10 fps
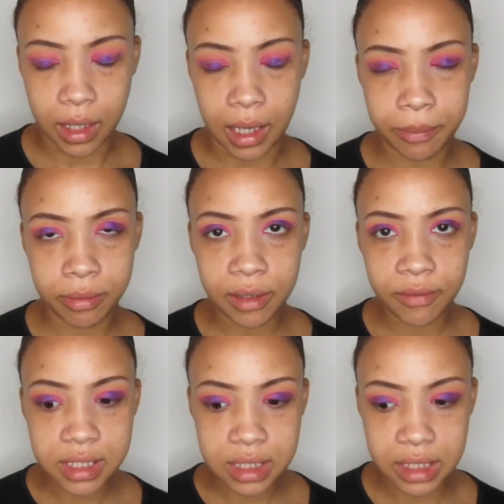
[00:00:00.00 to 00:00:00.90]
I
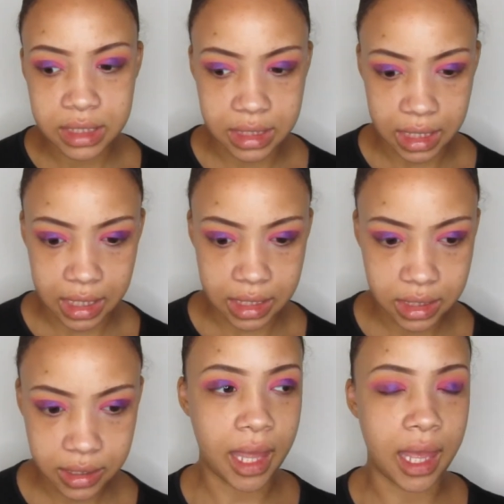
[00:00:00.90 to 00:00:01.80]
previously did
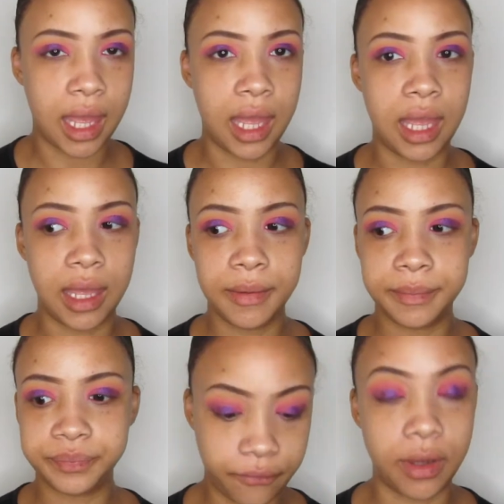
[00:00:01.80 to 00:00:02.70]
a
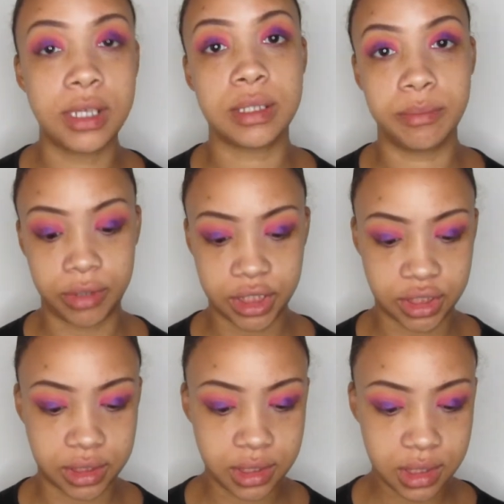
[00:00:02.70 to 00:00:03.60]
first
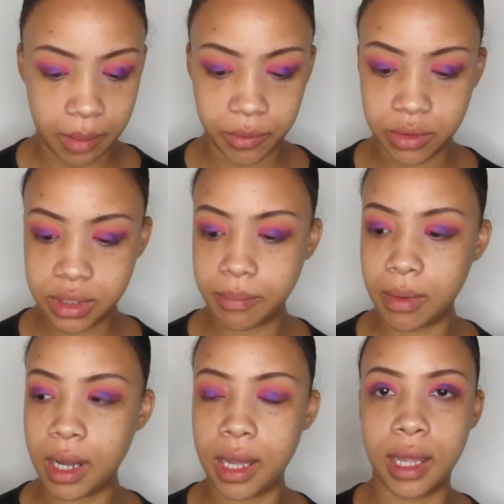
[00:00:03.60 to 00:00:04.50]
impressions. I'm using
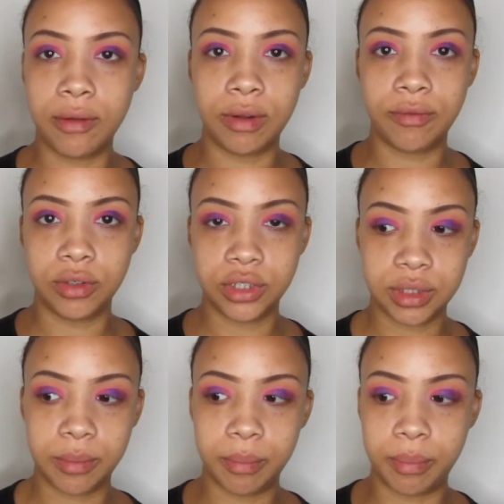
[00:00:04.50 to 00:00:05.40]
my
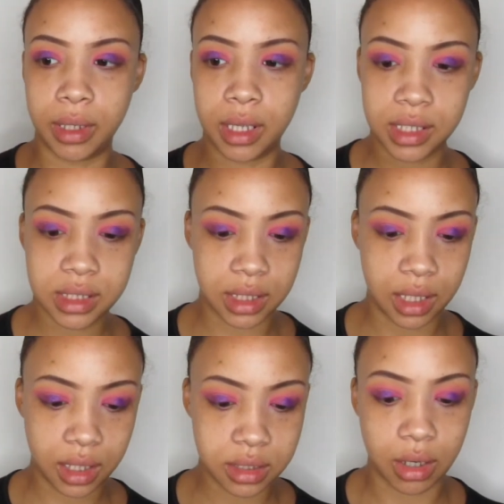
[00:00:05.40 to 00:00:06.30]
Revolution blur
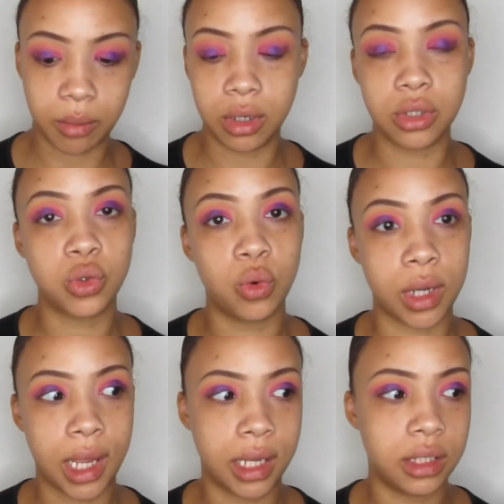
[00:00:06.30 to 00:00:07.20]
stick, so I'm going to talk
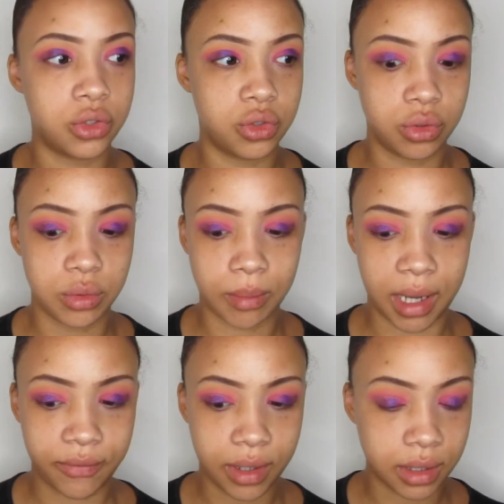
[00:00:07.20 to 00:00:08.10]
and do my
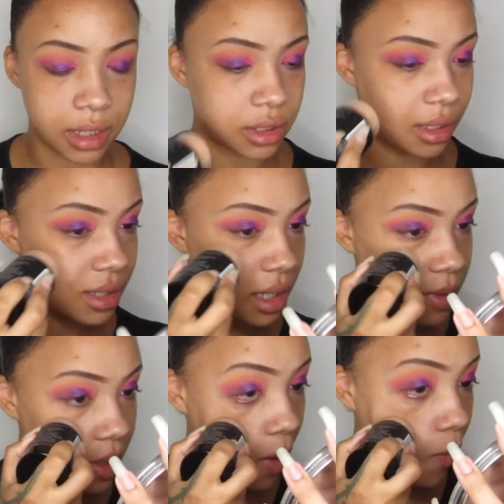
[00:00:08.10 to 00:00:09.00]
foundation at the same
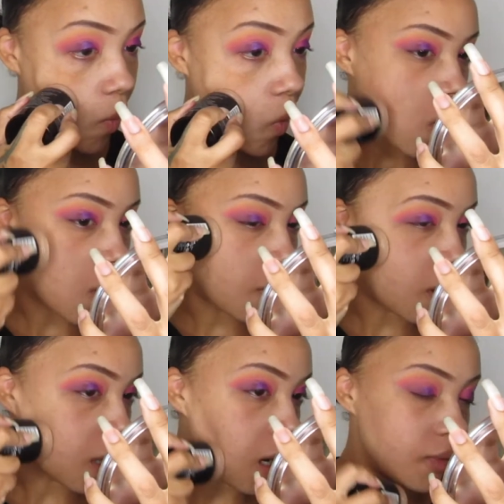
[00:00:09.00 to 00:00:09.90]
time.
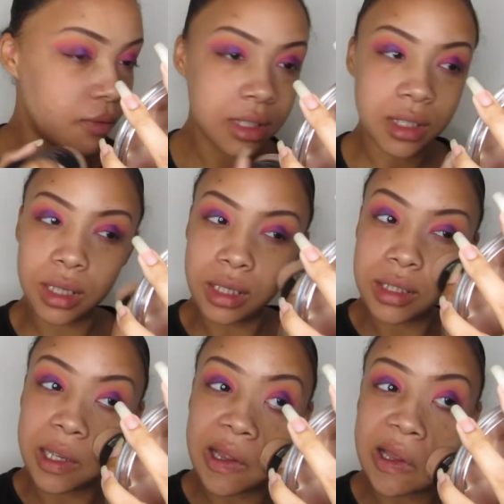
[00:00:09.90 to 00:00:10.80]
Yeah, I recently
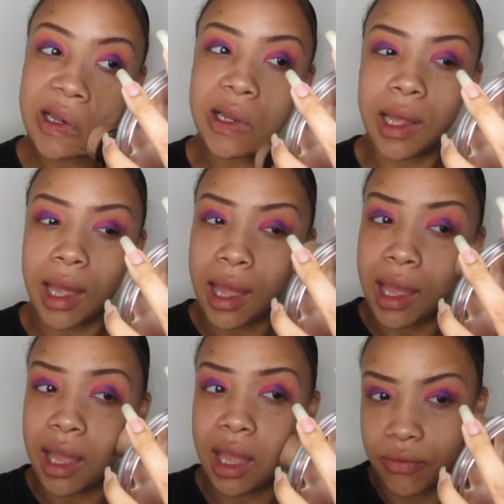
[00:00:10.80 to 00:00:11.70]
did
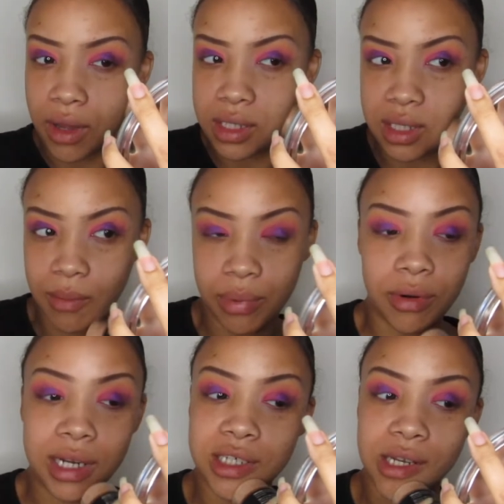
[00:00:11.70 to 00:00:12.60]
a first
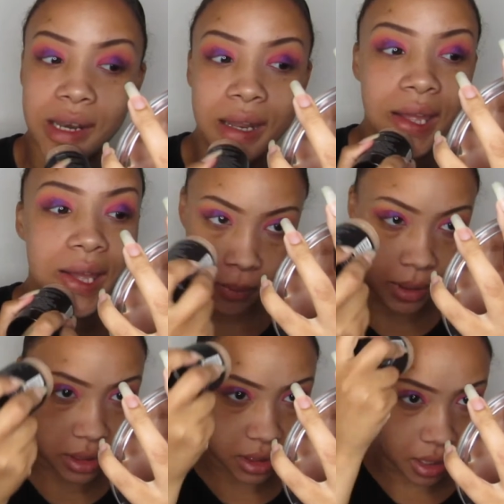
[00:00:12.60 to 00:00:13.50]
impression,
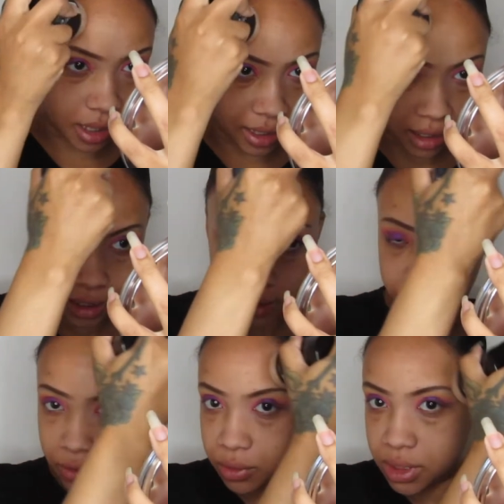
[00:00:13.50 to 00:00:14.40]
which I kind
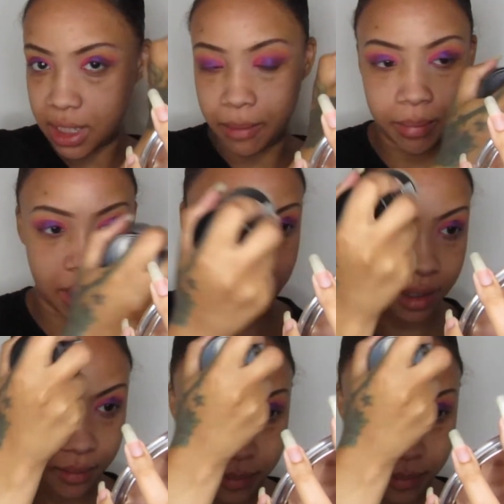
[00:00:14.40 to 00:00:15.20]
of do stand by,